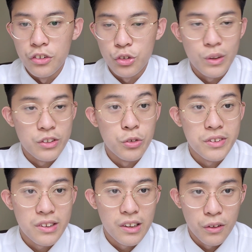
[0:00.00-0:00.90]
so as
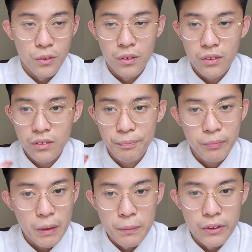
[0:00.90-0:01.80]
UCL,
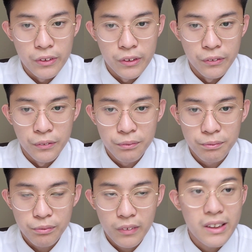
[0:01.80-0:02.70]
Imperial,
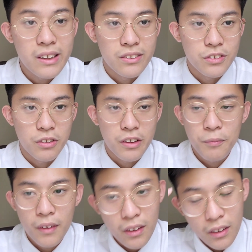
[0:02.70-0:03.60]
King's, right?
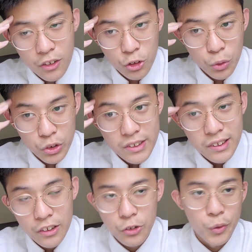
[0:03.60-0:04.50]
So
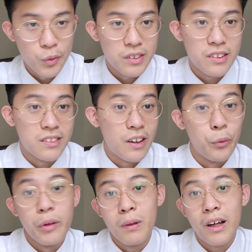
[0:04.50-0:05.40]
these are the universities that I
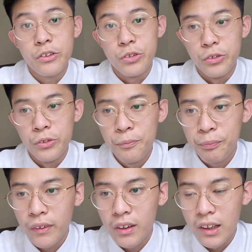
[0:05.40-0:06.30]
will apply to,
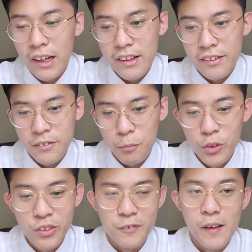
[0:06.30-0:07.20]
and
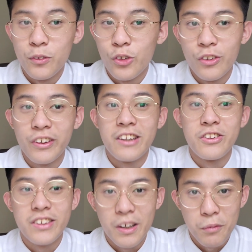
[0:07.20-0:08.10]
most of them don't look
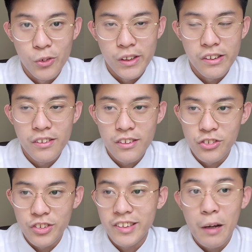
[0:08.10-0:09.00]
at TMUA.
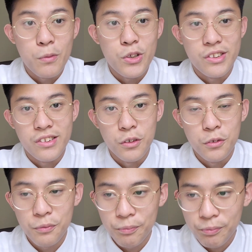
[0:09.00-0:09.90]
It's just Cambridge itself.